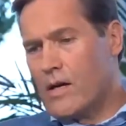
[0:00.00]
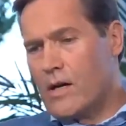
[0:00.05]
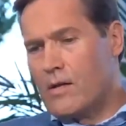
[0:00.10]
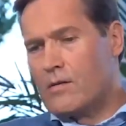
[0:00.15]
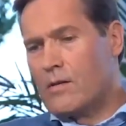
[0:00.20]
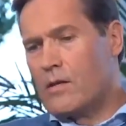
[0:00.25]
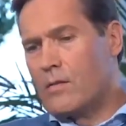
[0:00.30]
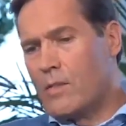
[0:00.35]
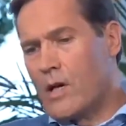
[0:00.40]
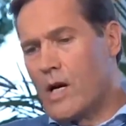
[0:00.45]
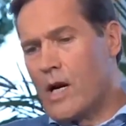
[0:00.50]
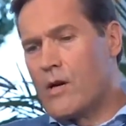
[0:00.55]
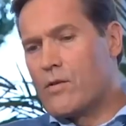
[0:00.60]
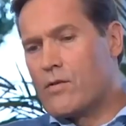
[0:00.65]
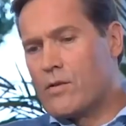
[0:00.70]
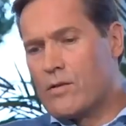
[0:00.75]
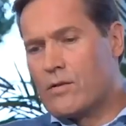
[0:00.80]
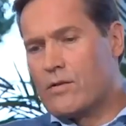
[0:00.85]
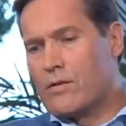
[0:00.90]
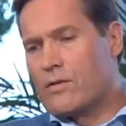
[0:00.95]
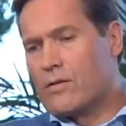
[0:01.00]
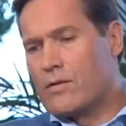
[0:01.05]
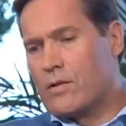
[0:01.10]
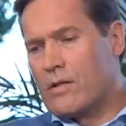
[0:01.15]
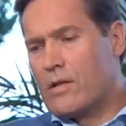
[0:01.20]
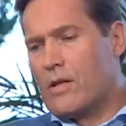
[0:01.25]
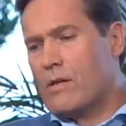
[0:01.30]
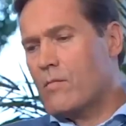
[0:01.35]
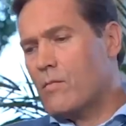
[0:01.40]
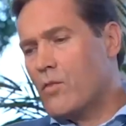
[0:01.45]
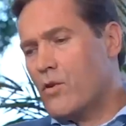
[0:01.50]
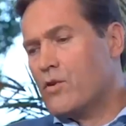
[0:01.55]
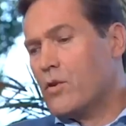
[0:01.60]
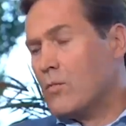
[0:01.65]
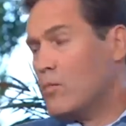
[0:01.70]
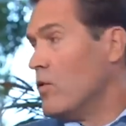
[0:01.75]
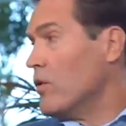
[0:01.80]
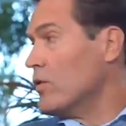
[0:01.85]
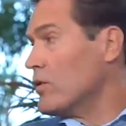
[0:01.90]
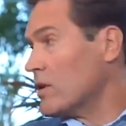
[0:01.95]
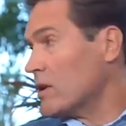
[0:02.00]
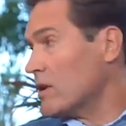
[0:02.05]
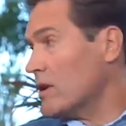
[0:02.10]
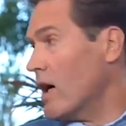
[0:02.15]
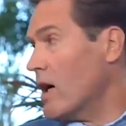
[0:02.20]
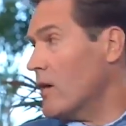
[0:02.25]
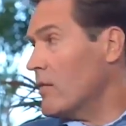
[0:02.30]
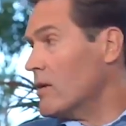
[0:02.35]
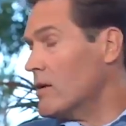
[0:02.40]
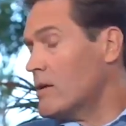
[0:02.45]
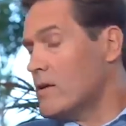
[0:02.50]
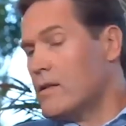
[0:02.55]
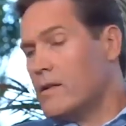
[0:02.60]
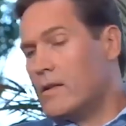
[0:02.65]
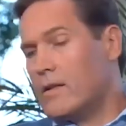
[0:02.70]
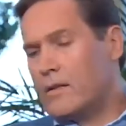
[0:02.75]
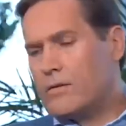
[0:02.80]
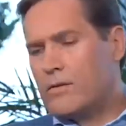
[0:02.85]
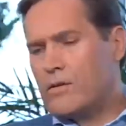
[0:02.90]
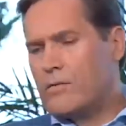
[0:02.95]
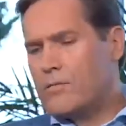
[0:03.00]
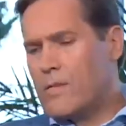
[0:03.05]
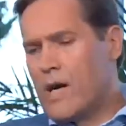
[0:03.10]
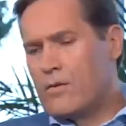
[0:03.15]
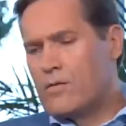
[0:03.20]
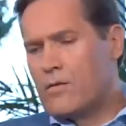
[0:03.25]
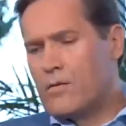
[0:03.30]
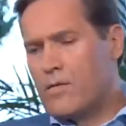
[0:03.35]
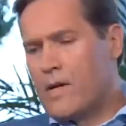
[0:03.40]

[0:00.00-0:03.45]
So the word of mouth, that doesn't make a story like this.